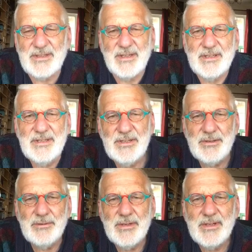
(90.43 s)
I
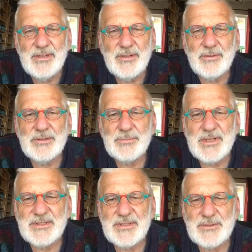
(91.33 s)
knew God's
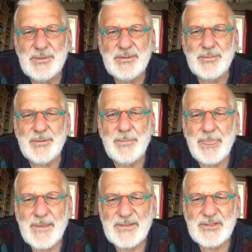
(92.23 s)
presence with me.
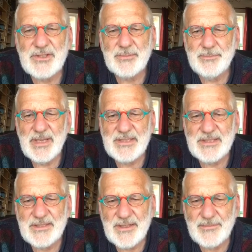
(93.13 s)
Such an
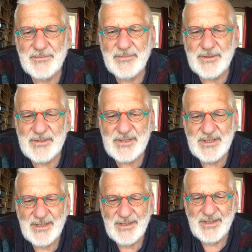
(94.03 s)
amazing comfort.
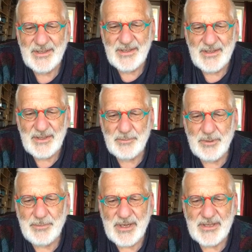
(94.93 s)
You
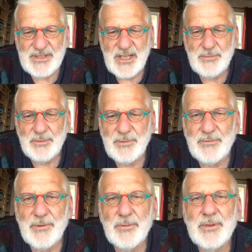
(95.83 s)
prepare a table
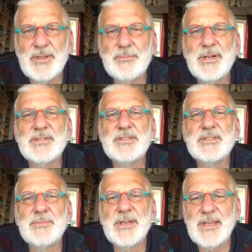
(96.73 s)
before me in the presence
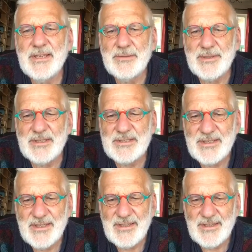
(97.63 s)
of my enemies.
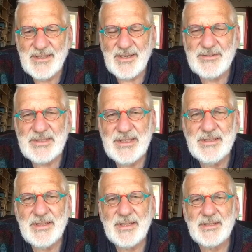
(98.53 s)
I've
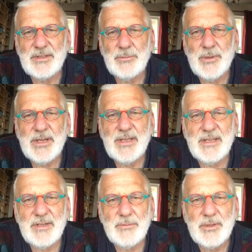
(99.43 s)
seen that, the way
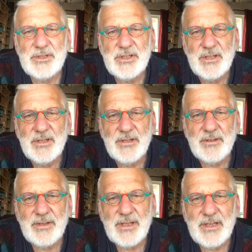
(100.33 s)
in which
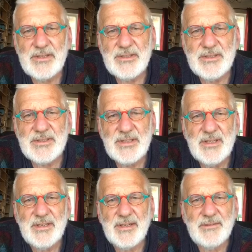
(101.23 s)
on occasions
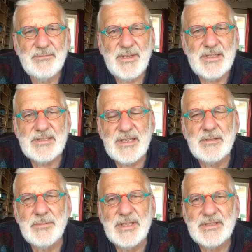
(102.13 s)
I've faced
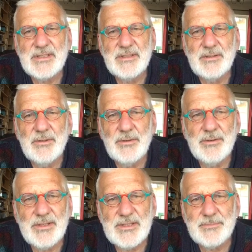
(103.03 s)
enemies and
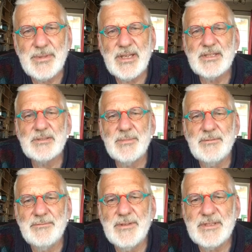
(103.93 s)
God has blessed me
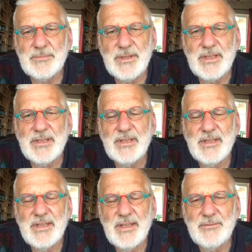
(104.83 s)
visibly
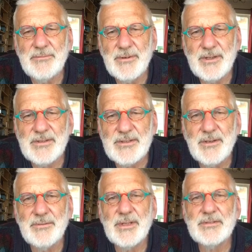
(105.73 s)
in front
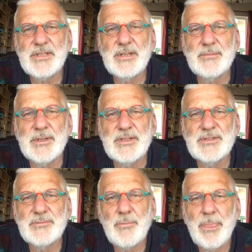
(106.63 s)
of those
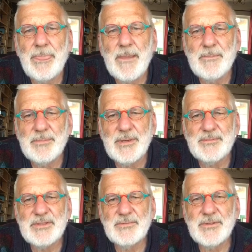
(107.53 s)
enemies. But
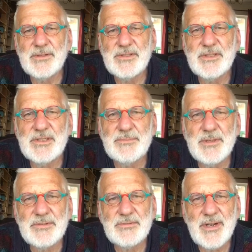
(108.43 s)
perhaps the verse that is
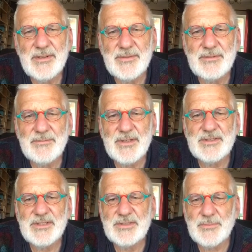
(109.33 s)
most relevant for
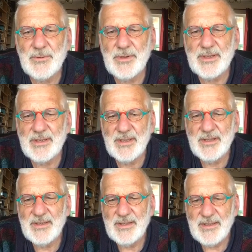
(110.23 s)
us this morning
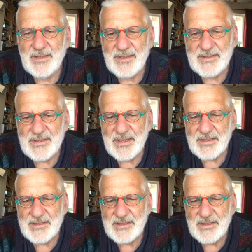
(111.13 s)
is
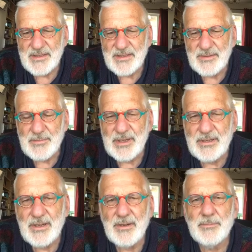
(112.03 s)
that my
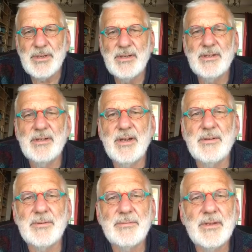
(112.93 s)
cup
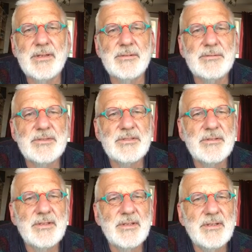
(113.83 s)
overflows.
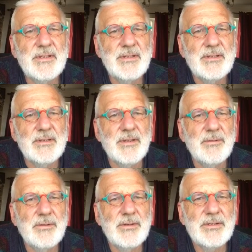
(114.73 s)
No
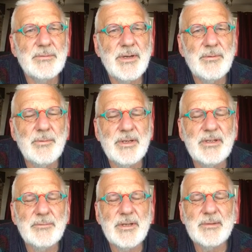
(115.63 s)
longer do I
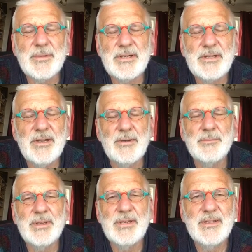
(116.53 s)
wonder whether my
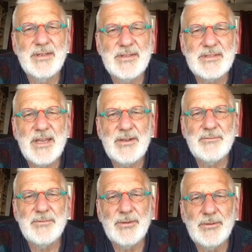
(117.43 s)
cup is half
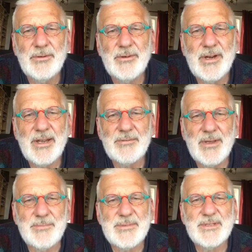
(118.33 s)
full or half
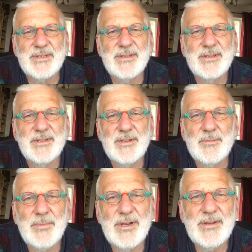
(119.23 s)
empty.
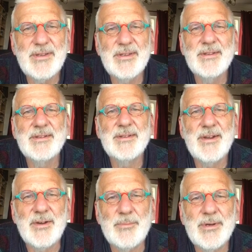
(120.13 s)
My
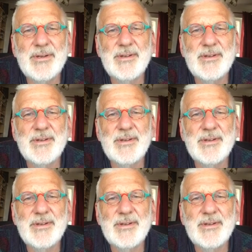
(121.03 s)
cup